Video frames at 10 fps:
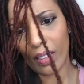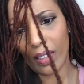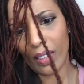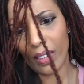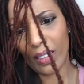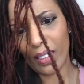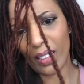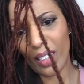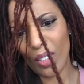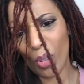Goodness,
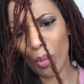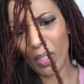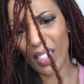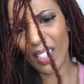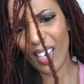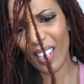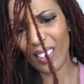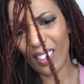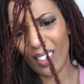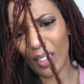is he normally that
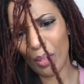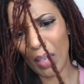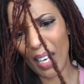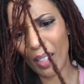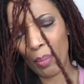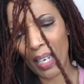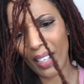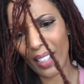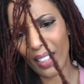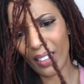out of
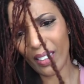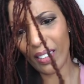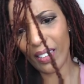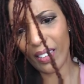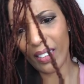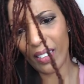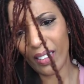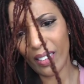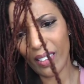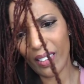pocket?
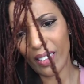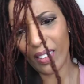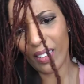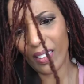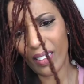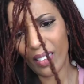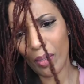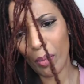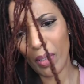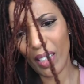
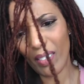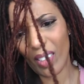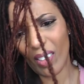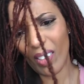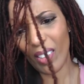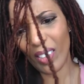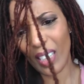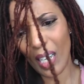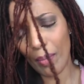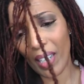I'm having a hard
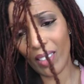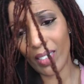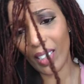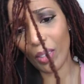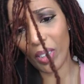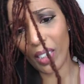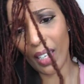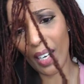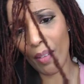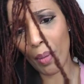time. I don't. That's what she
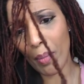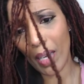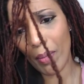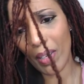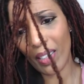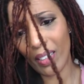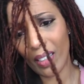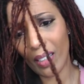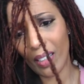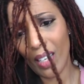gave me, baby, and
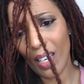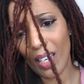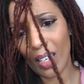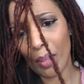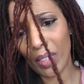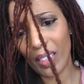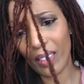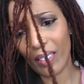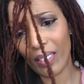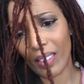I
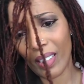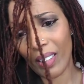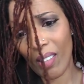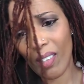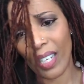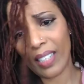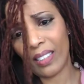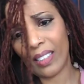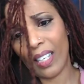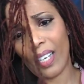mean that's all I can
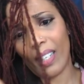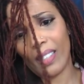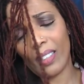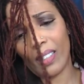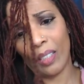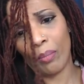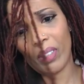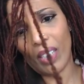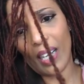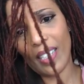say. That's the
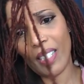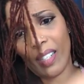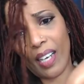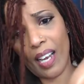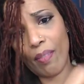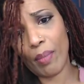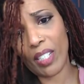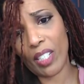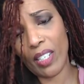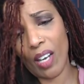number Aisha gave me, and
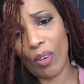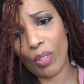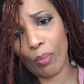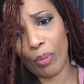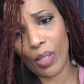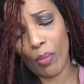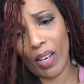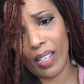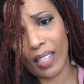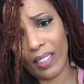she knows him pretty
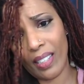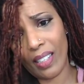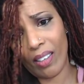well. I think